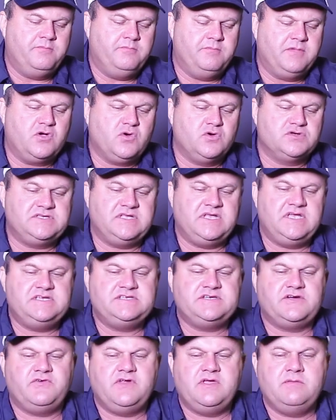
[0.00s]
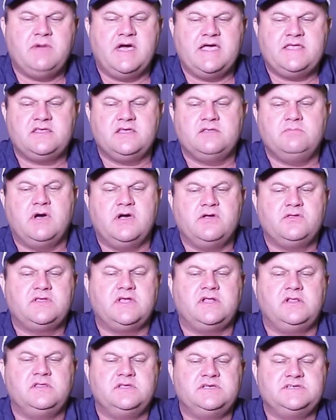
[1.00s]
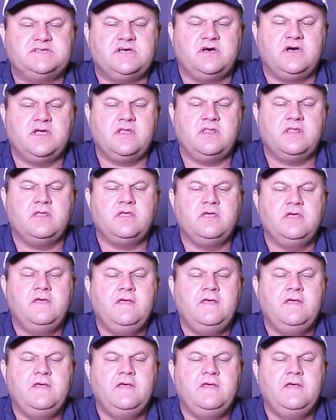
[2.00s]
because it is a rebated bow tail design,